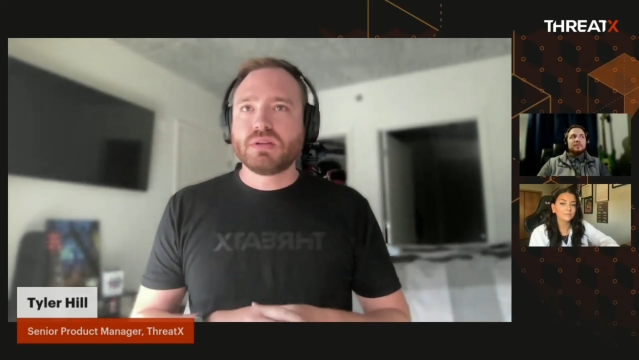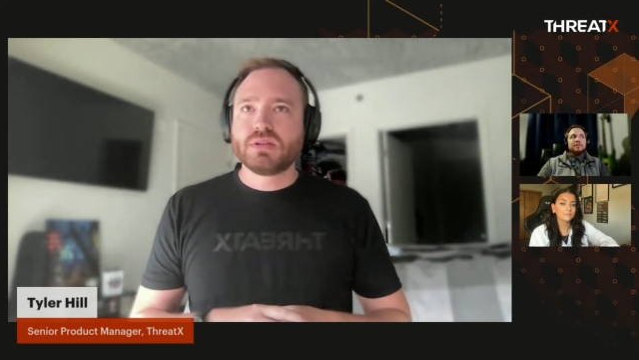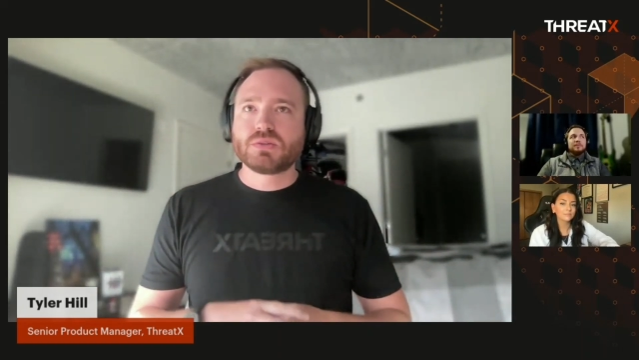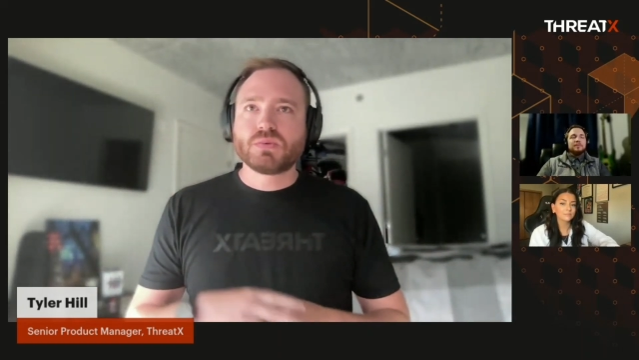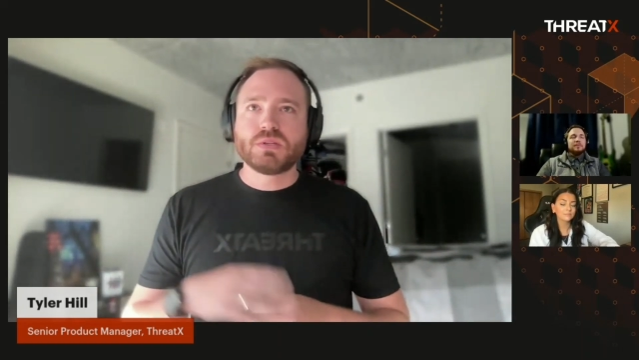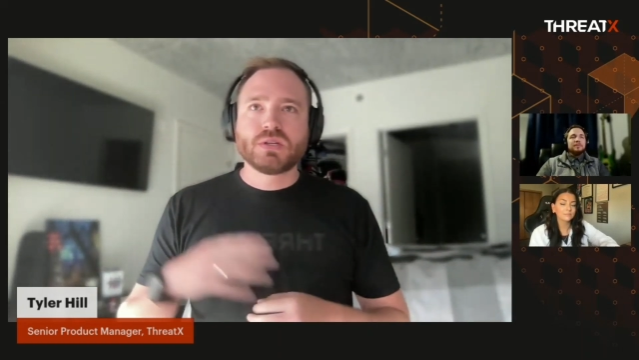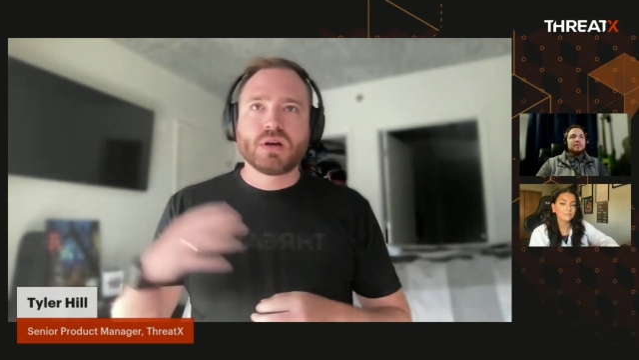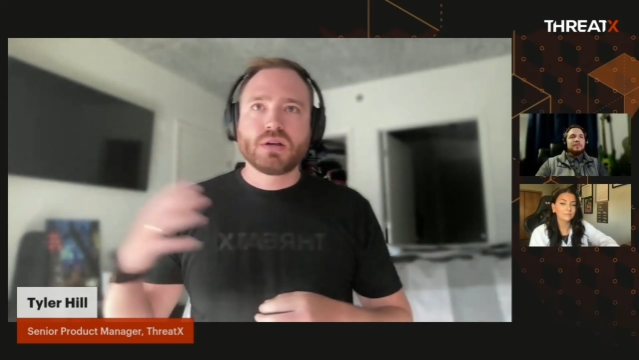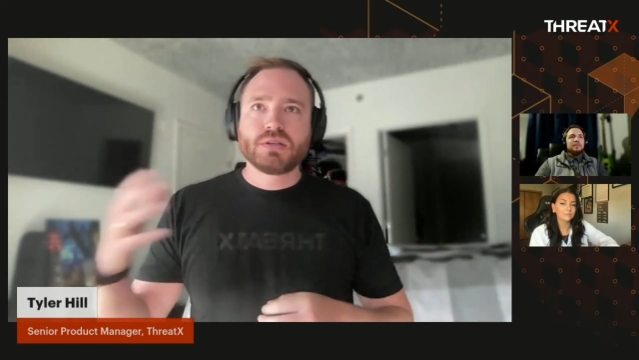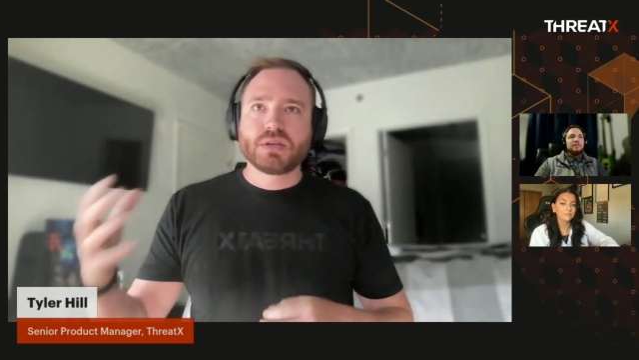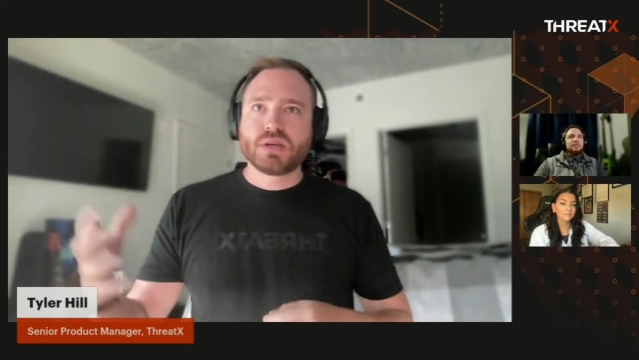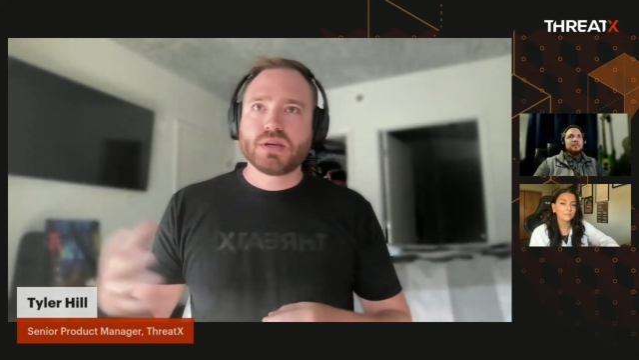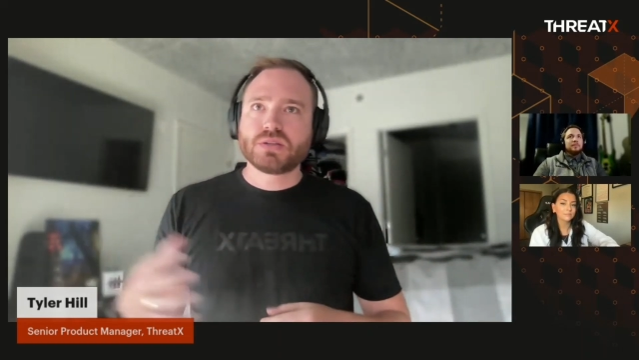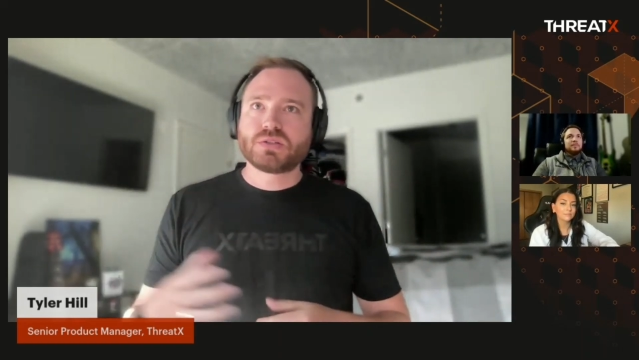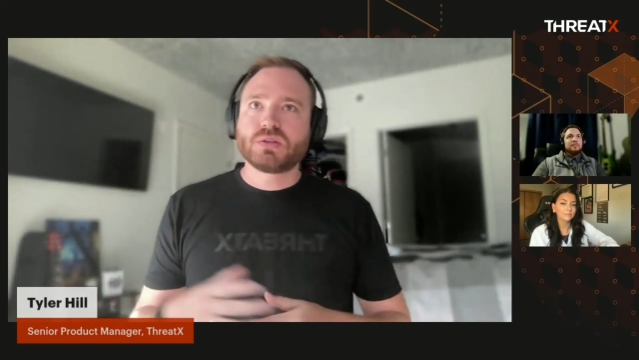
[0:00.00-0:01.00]
And as we talk
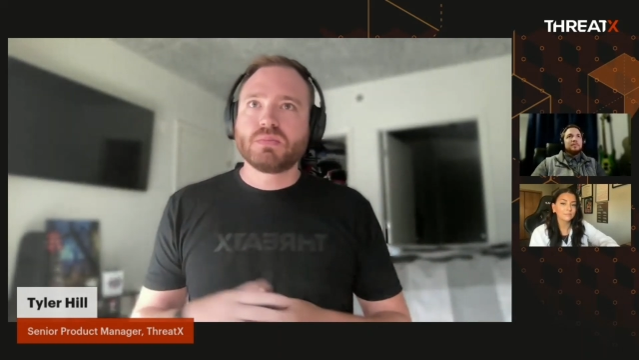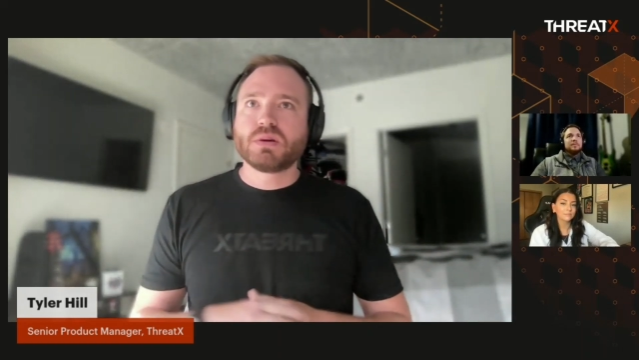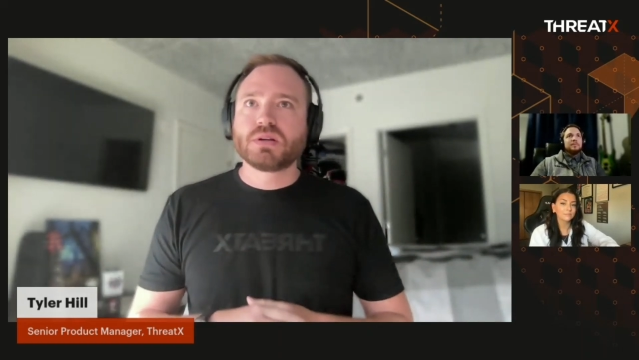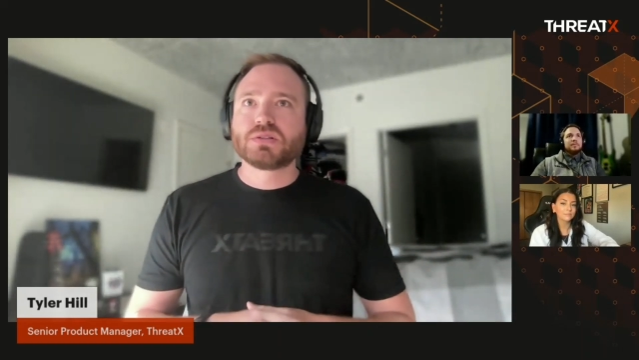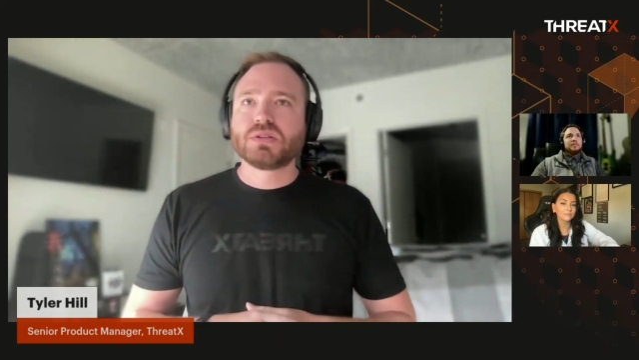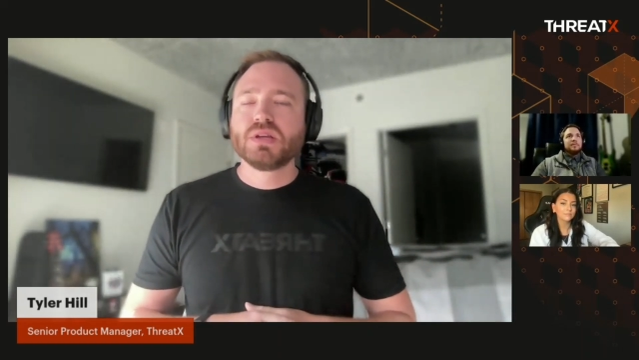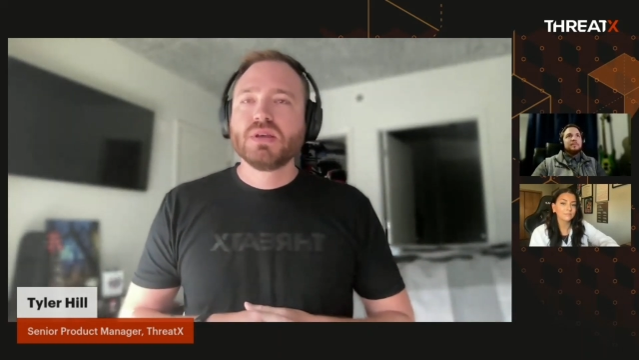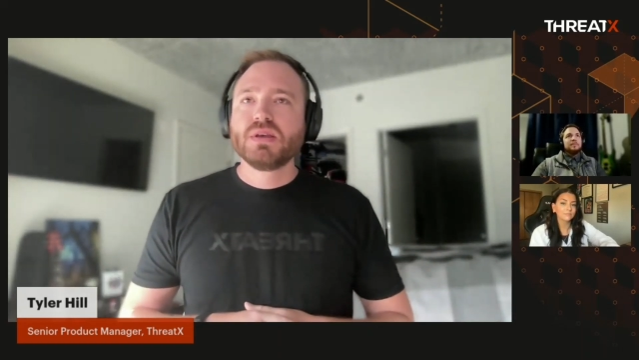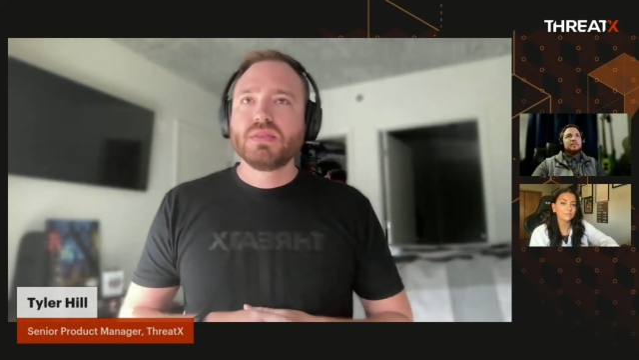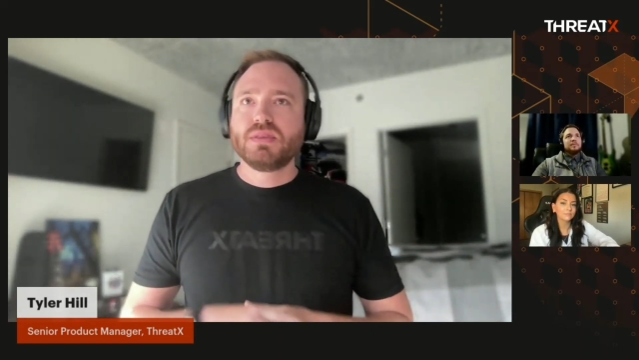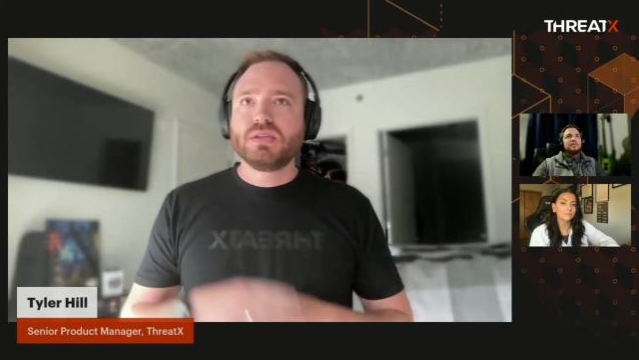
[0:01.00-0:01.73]
to customers,